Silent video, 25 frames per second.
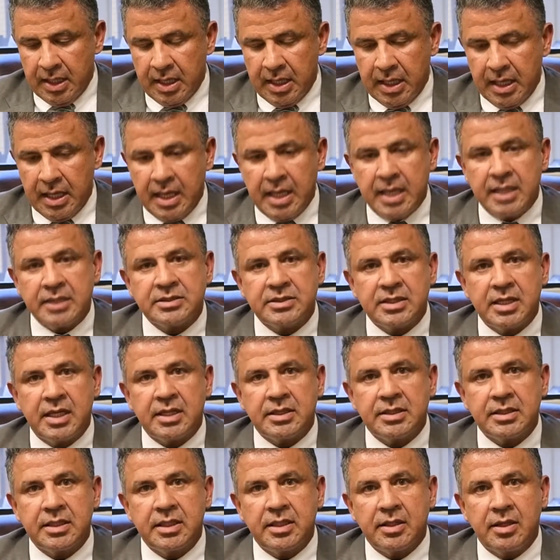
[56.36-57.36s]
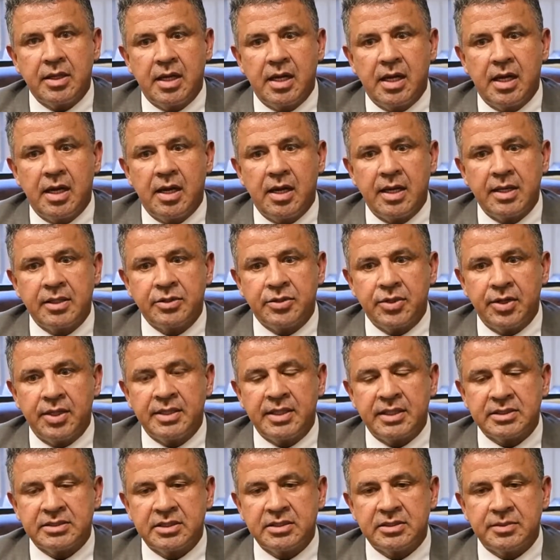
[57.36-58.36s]
is that
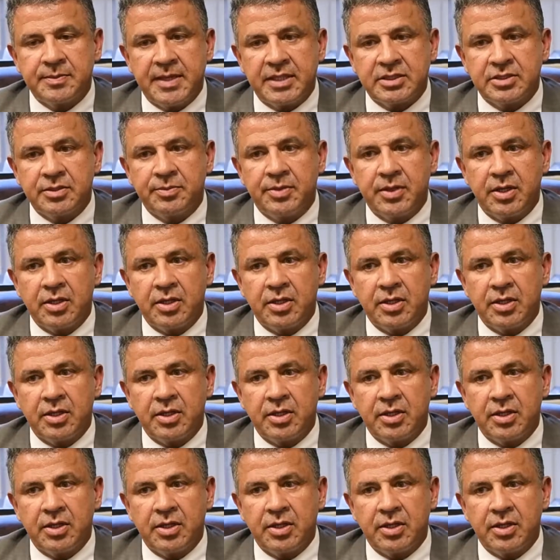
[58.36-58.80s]
during this inspection